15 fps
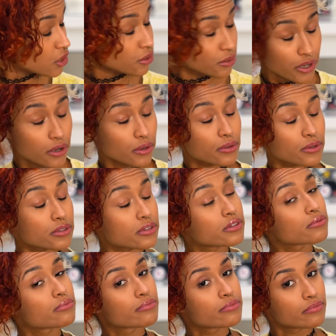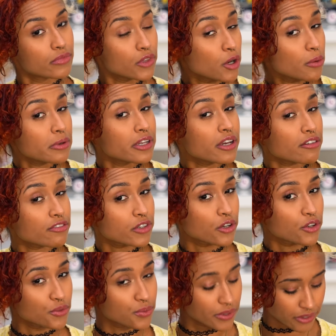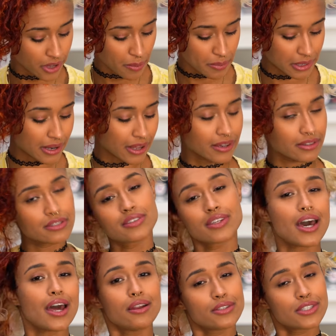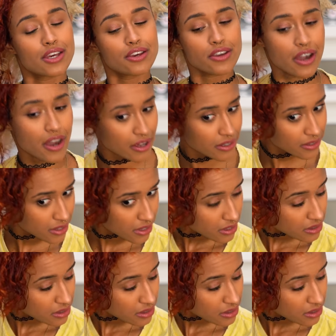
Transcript: Who knows? Nobody ever knows what's coming next. I don't tell you guys.